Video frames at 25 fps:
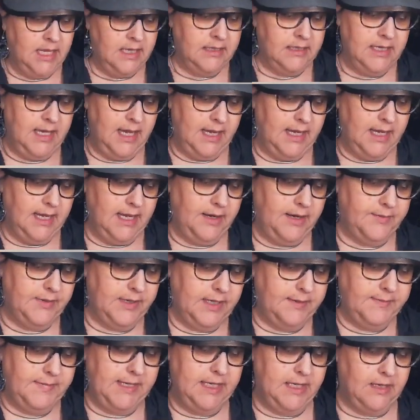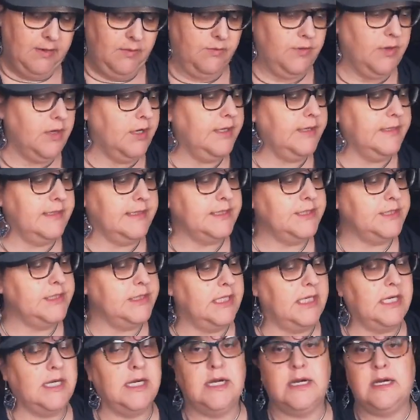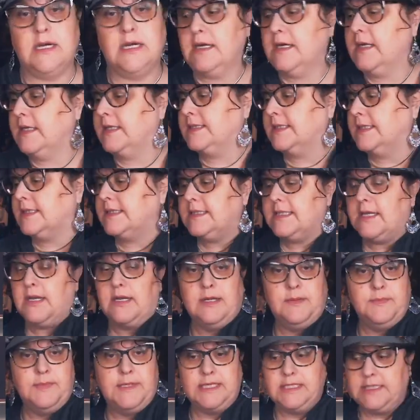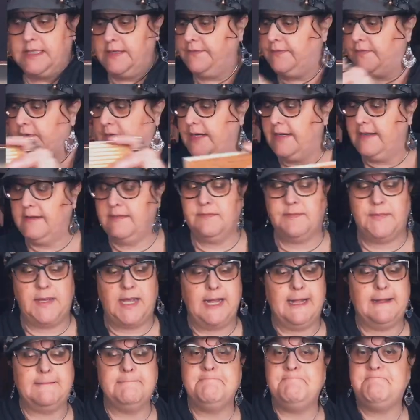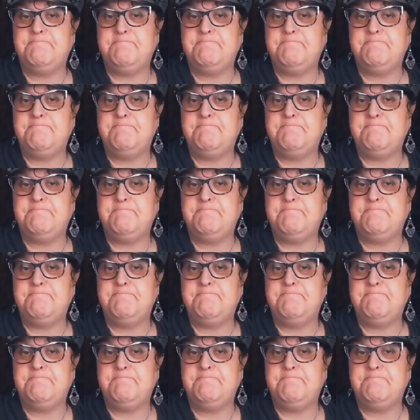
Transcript: how we're gonna make it work this year, because it's gonna be different, but